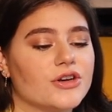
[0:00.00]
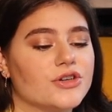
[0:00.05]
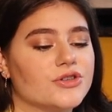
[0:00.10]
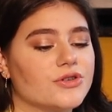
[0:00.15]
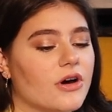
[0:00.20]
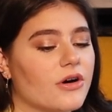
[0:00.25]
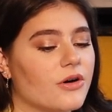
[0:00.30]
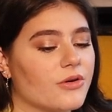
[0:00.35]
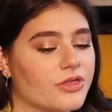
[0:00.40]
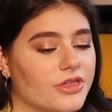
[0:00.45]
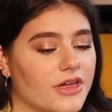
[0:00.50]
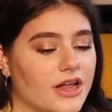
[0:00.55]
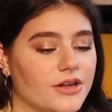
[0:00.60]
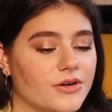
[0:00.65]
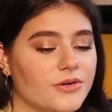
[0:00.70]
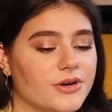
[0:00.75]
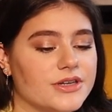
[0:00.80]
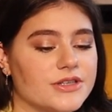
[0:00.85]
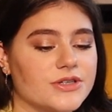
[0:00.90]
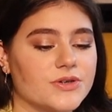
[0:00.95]
draw
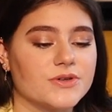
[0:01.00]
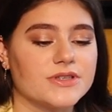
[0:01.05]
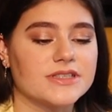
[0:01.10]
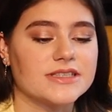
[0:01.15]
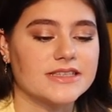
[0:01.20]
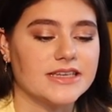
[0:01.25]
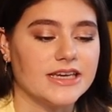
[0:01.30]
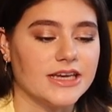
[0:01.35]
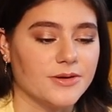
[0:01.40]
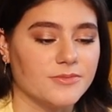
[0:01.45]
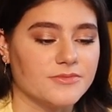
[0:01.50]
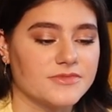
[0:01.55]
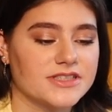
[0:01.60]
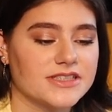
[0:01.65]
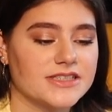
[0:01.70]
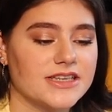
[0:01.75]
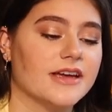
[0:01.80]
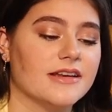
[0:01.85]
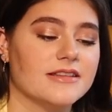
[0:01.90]
Othello into his schemes,